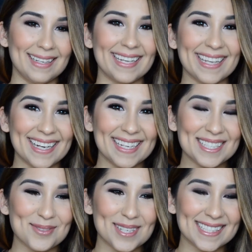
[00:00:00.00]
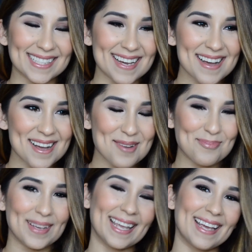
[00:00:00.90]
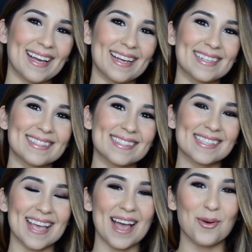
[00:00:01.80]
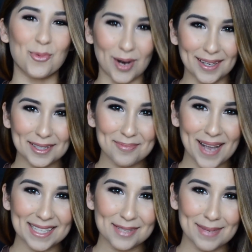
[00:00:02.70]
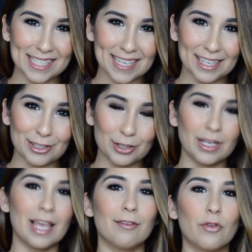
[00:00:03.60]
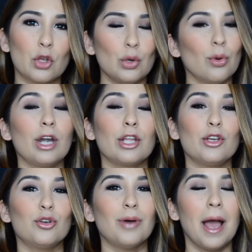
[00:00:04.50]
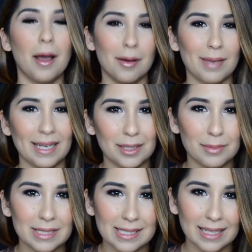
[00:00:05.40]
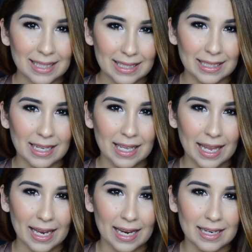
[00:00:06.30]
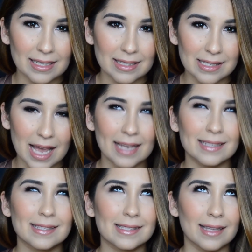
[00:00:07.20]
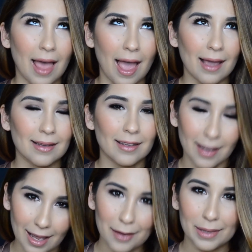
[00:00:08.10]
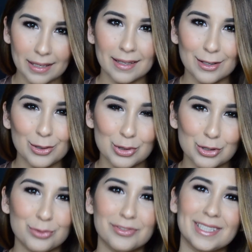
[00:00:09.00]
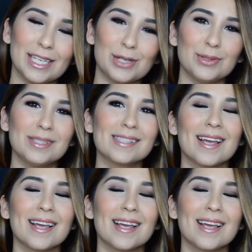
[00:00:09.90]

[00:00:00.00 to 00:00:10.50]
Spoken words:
Hey guys, what's up? And welcome back to my channel. If you are new, my name is Catalina and I slack at making YouTube videos,